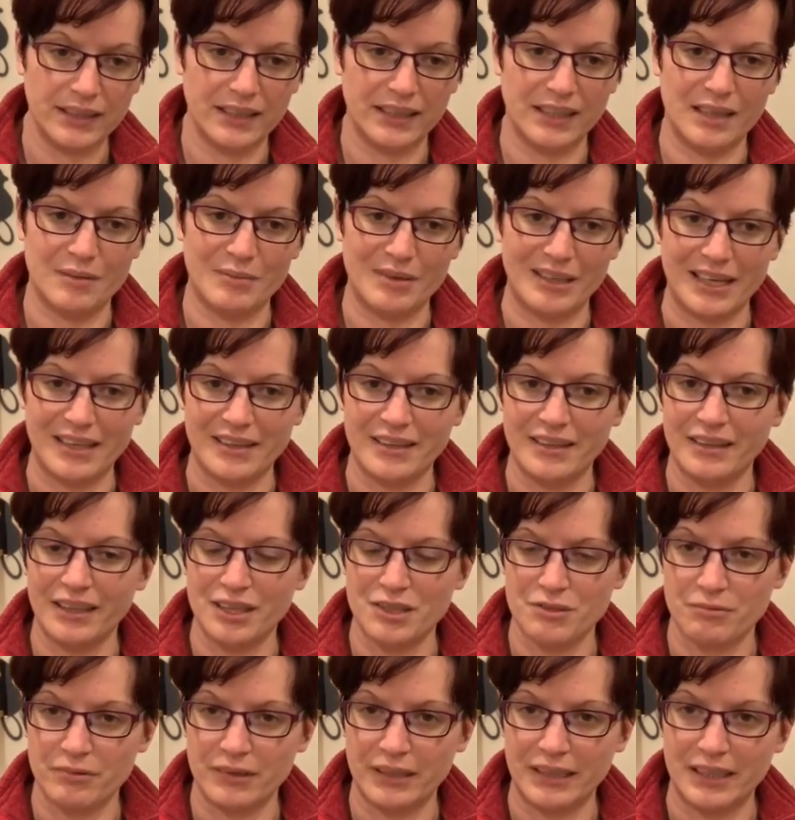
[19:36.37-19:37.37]
And I think
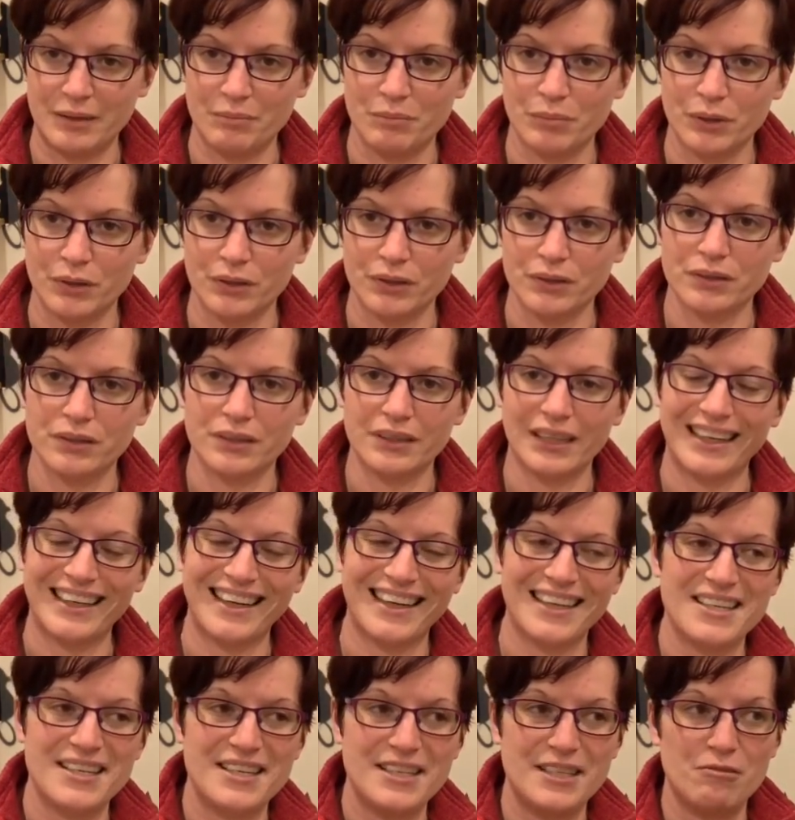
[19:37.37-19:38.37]
that's really important. And
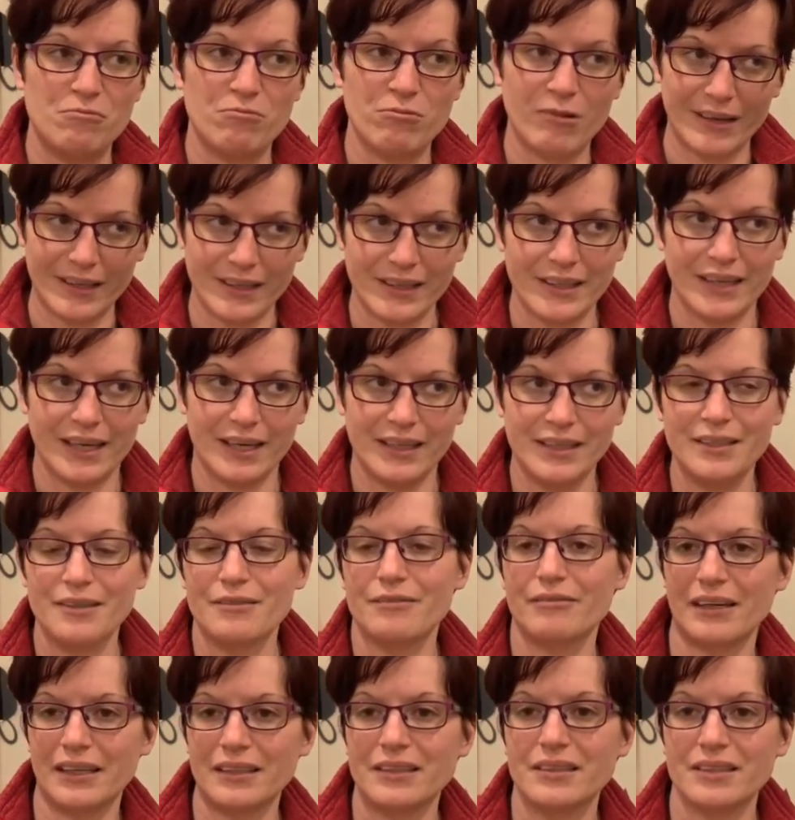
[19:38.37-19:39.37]
actually the right kind of
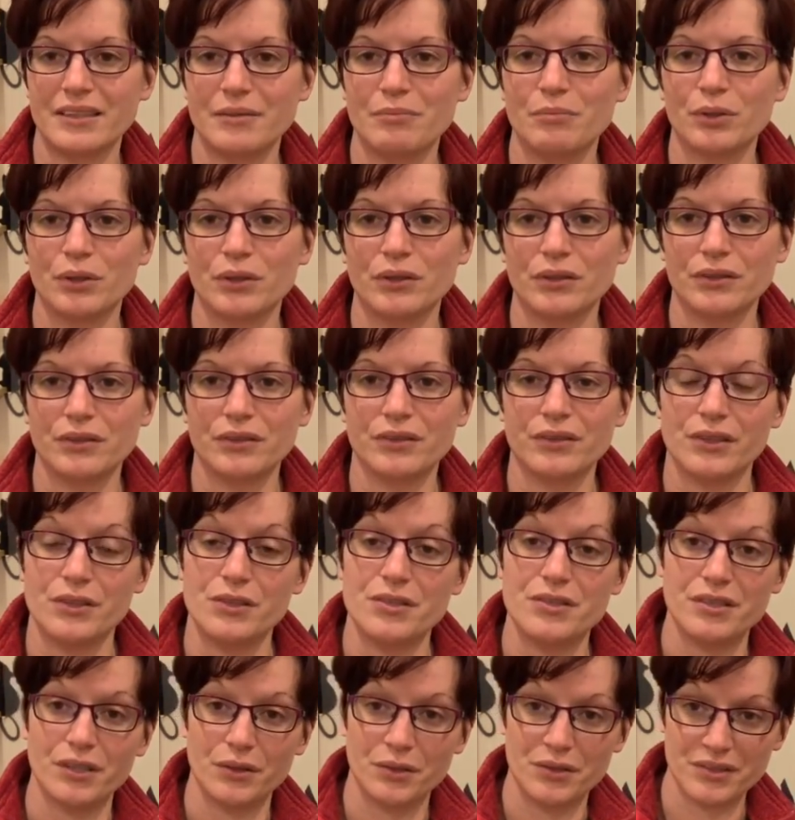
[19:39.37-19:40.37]
fat is important too.
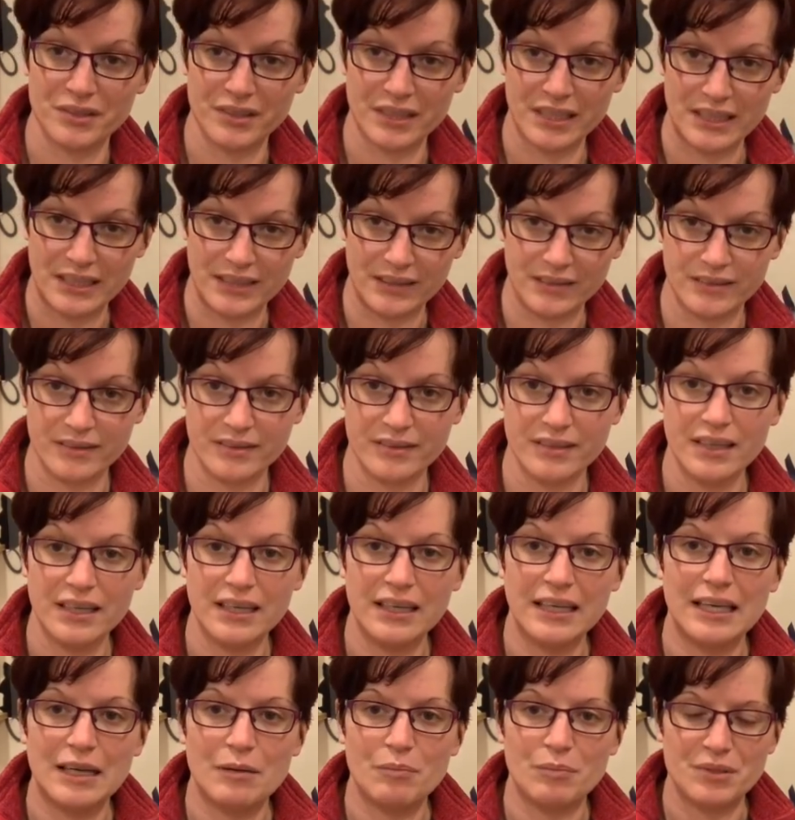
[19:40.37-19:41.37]
So seeds,
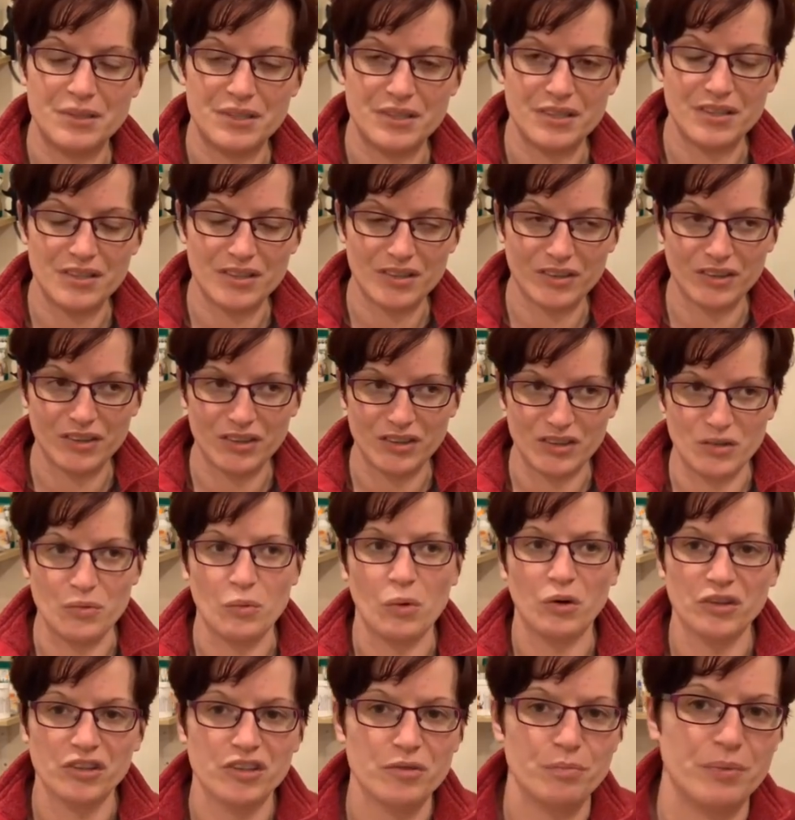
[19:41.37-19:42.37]
you
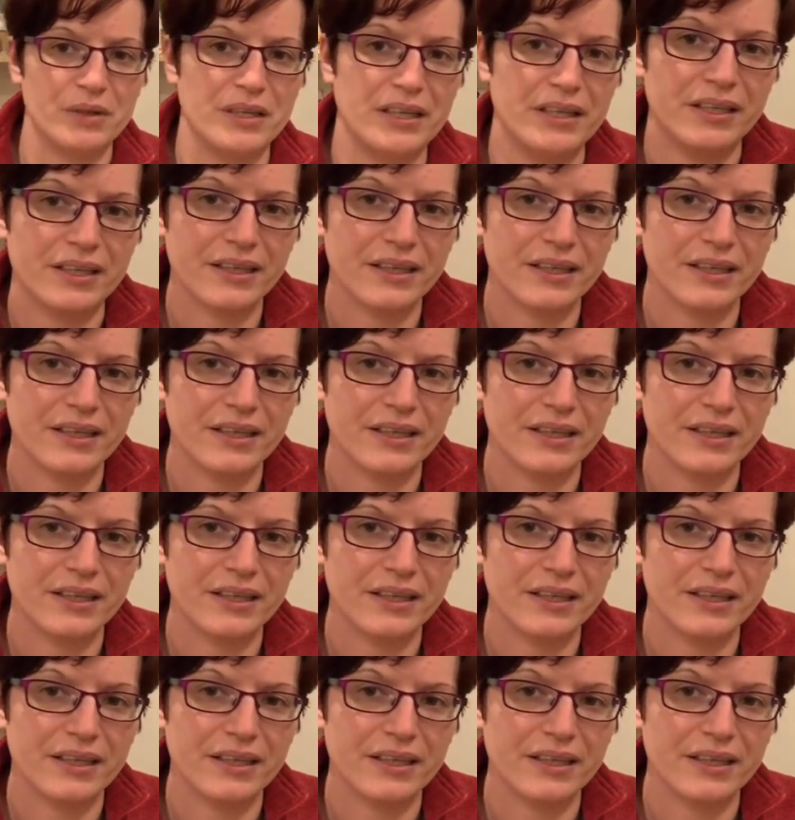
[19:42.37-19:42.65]
want to be